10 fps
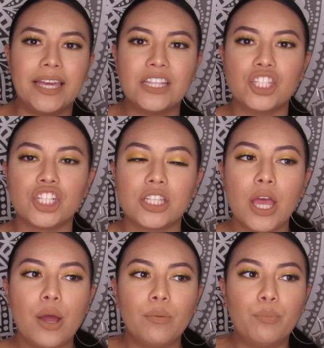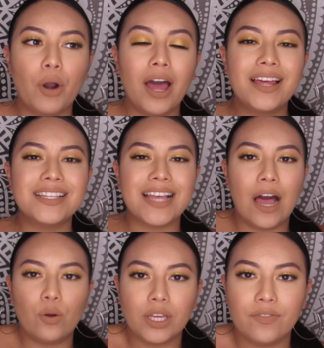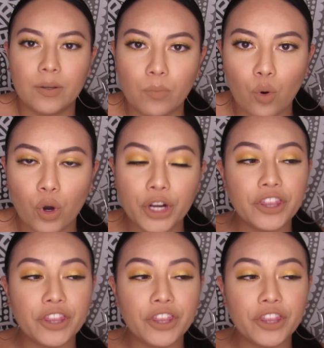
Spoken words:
It's just brought us out even more